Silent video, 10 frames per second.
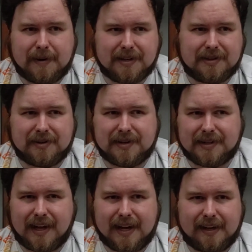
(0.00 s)
monster
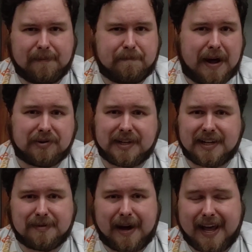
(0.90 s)
is like bouncing
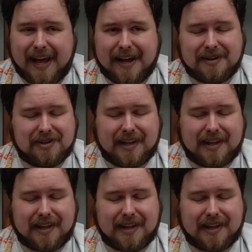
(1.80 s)
it to my hand,